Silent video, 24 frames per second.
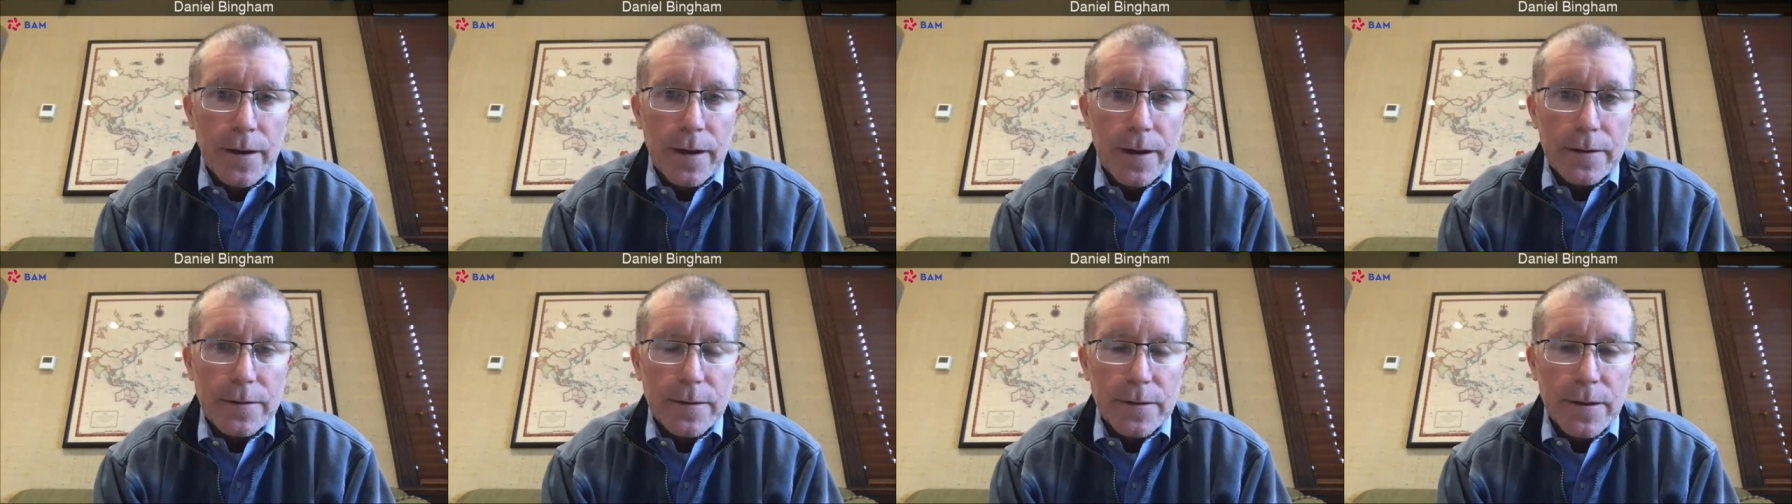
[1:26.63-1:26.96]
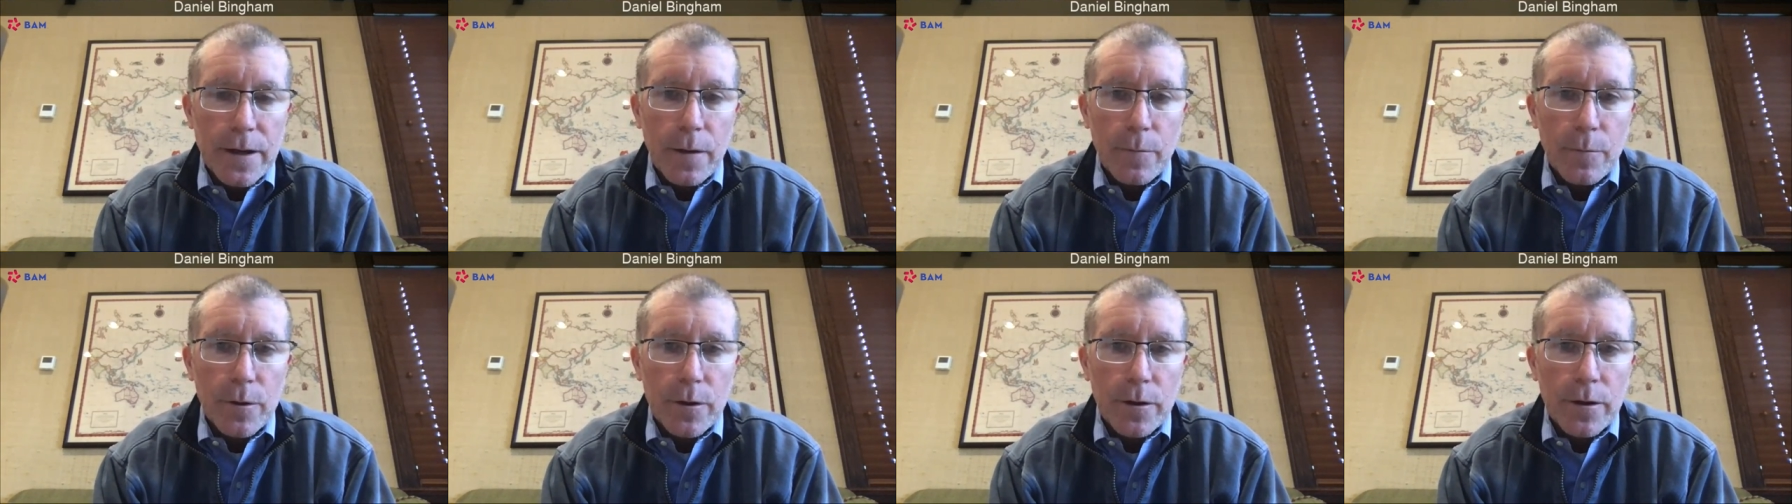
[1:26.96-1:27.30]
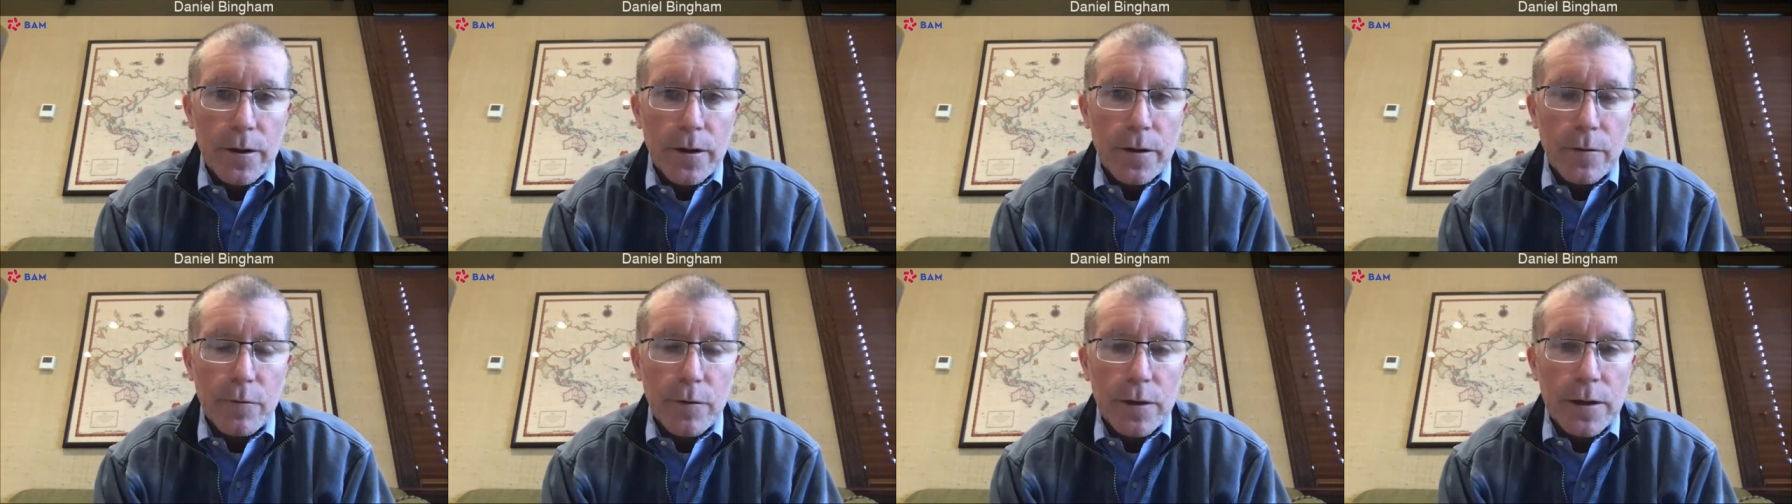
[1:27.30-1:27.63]
it's a number
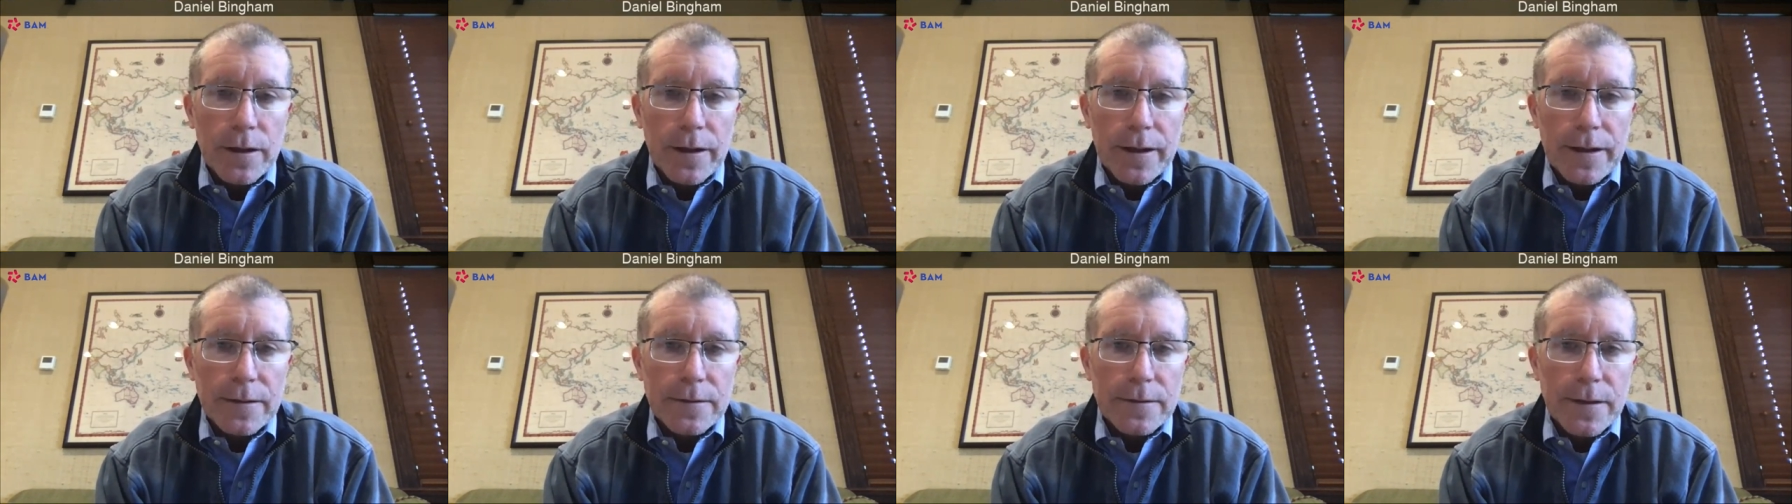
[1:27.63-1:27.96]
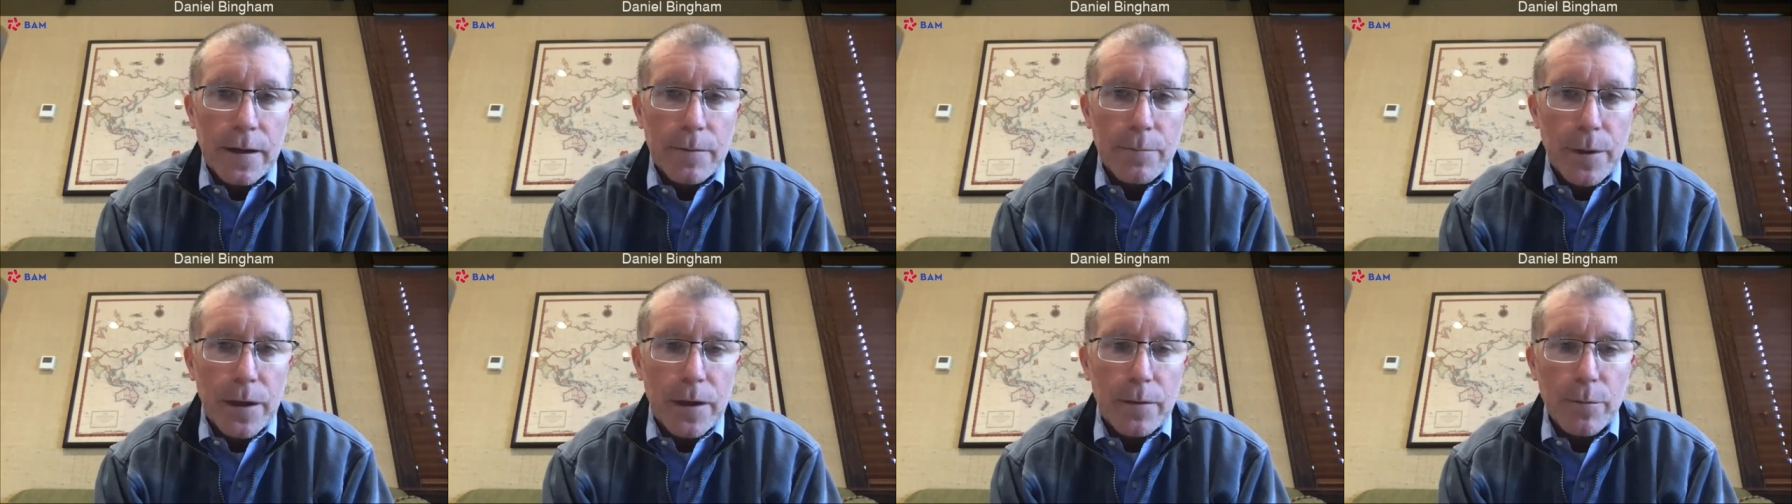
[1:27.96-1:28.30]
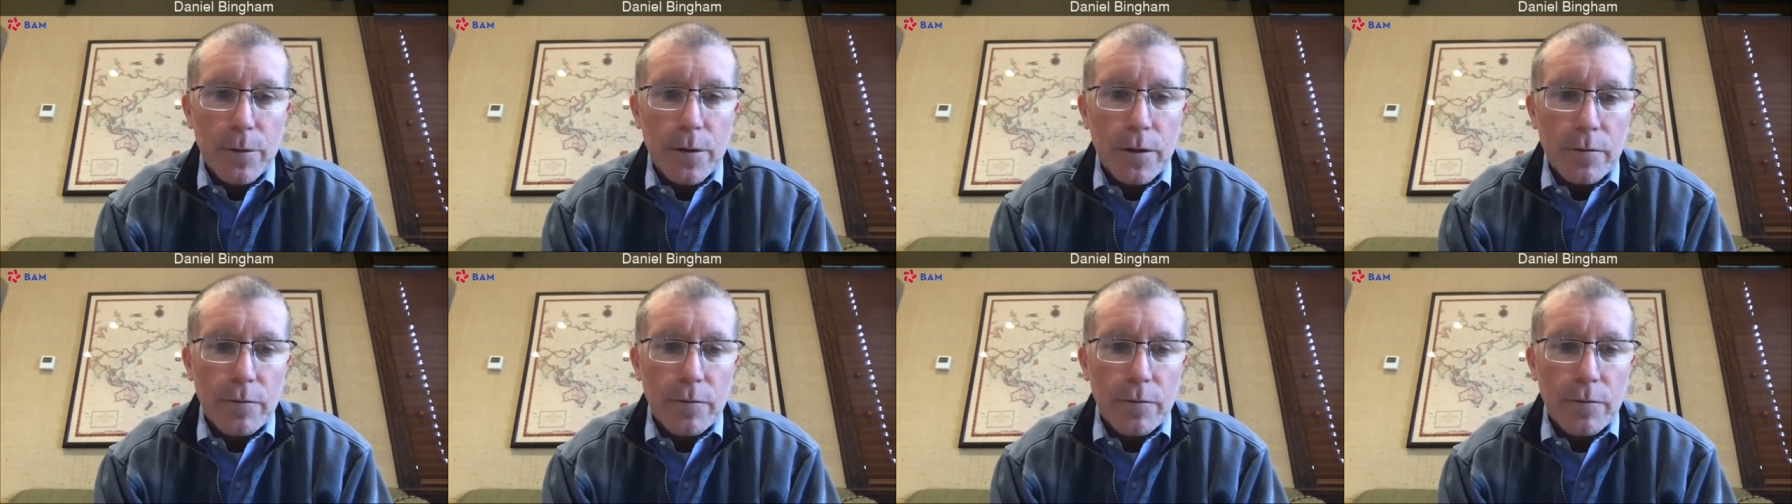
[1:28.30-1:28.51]
and a release that people